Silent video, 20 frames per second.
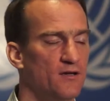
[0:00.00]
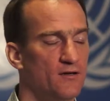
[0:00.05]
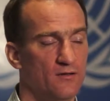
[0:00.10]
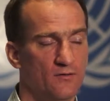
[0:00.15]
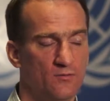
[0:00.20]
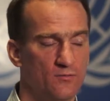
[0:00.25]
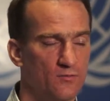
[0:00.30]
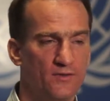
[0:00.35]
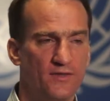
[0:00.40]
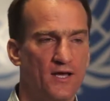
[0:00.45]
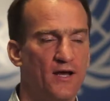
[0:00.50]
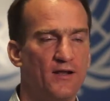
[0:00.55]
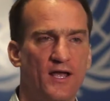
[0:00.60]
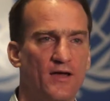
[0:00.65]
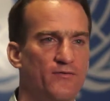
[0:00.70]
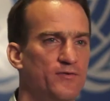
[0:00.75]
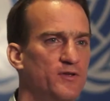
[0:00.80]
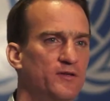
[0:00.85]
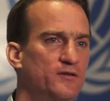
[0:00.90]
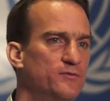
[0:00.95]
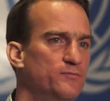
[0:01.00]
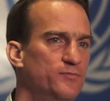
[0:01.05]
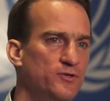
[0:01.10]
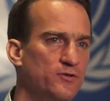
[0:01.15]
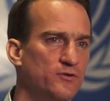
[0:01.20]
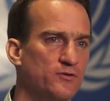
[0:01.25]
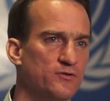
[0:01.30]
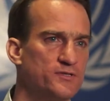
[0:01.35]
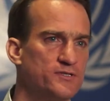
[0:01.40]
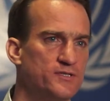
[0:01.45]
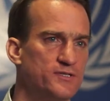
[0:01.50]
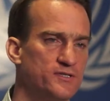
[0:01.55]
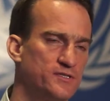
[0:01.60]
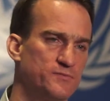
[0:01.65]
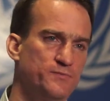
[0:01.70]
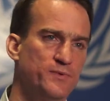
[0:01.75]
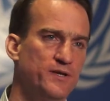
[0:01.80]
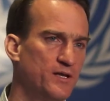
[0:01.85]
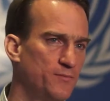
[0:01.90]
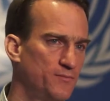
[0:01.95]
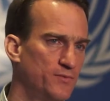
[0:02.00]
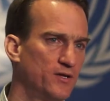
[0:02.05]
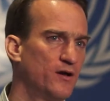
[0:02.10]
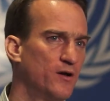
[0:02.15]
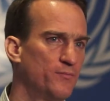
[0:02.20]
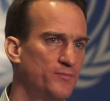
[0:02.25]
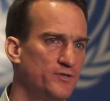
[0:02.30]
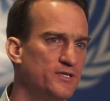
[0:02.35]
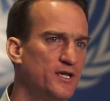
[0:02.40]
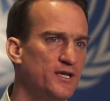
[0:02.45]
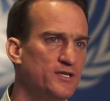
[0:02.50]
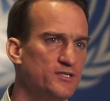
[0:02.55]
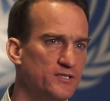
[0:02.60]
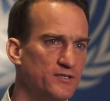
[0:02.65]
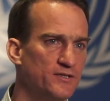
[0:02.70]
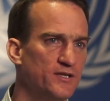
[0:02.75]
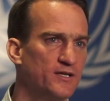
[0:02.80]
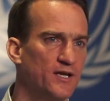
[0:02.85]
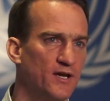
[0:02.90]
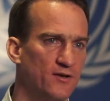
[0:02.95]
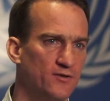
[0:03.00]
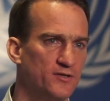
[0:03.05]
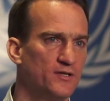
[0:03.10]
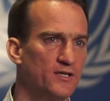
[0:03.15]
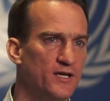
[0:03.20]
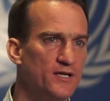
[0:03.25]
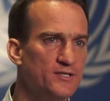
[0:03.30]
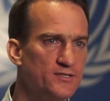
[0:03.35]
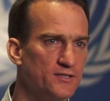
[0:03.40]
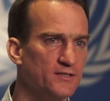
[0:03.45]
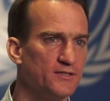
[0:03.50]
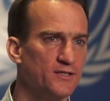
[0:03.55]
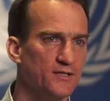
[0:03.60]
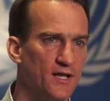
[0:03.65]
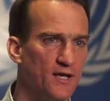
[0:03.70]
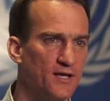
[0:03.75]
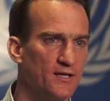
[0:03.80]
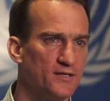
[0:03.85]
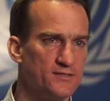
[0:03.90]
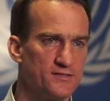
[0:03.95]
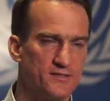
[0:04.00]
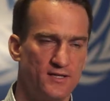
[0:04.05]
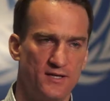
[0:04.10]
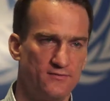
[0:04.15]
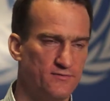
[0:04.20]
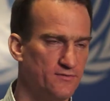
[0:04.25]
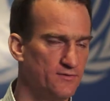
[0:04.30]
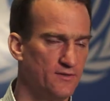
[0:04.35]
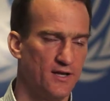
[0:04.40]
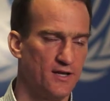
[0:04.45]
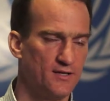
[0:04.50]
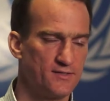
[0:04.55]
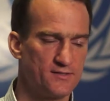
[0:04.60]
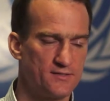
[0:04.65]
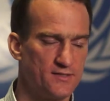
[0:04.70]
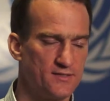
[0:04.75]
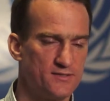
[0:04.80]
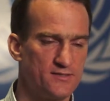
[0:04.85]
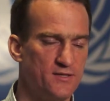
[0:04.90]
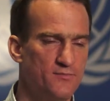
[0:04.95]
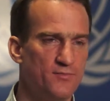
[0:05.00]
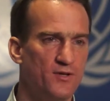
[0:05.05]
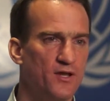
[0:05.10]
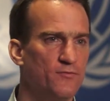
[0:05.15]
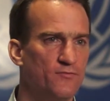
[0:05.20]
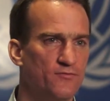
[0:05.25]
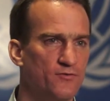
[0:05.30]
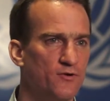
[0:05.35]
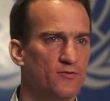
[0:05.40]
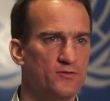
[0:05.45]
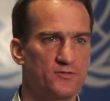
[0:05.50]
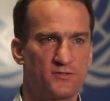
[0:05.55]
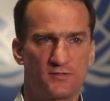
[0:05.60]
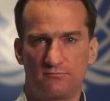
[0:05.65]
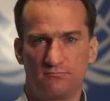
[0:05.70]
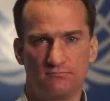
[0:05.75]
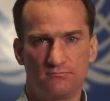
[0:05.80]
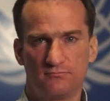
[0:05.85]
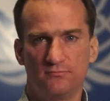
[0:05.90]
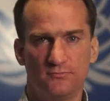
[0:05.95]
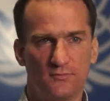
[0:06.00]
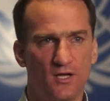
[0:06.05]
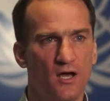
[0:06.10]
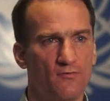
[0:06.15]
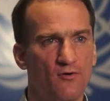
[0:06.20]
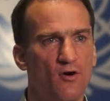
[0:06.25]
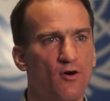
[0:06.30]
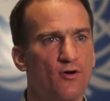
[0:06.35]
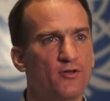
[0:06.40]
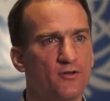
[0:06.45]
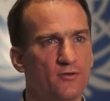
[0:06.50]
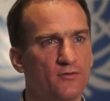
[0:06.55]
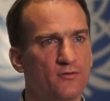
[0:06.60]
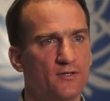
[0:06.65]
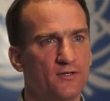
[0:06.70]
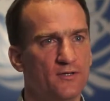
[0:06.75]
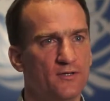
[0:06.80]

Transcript: without having computers to speed up the computation and the calculation, as the CBM folks have argued.